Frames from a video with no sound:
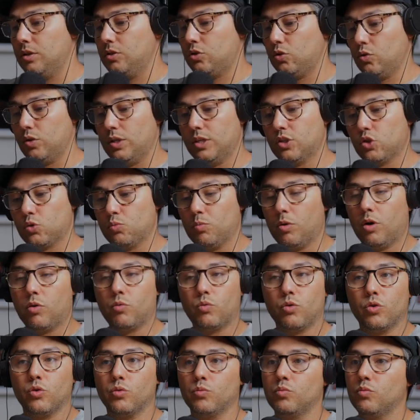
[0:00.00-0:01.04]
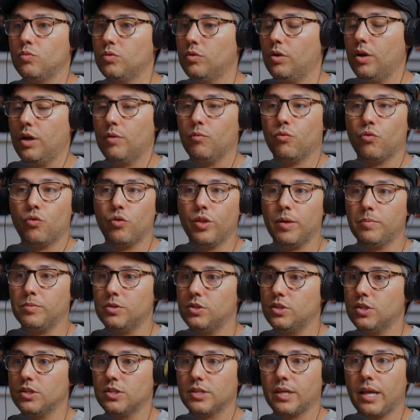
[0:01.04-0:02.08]
to this small room and for them
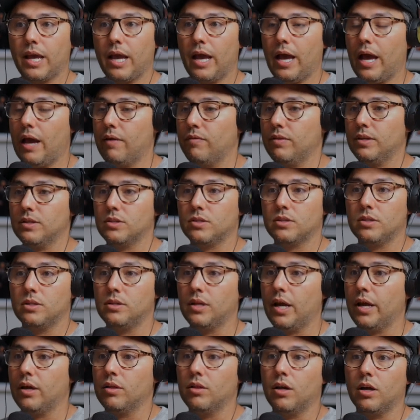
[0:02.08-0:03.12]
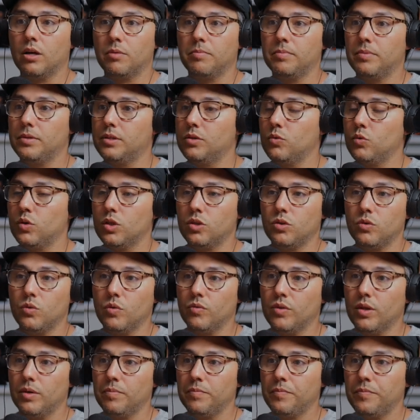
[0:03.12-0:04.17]
to just have this dialogue between the two
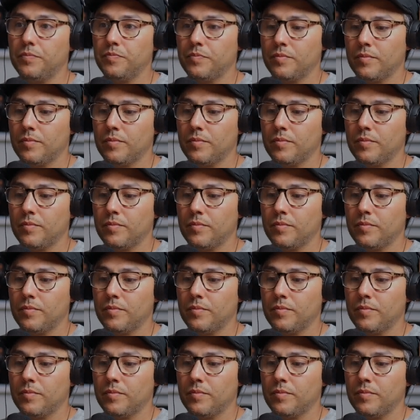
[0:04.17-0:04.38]
of them.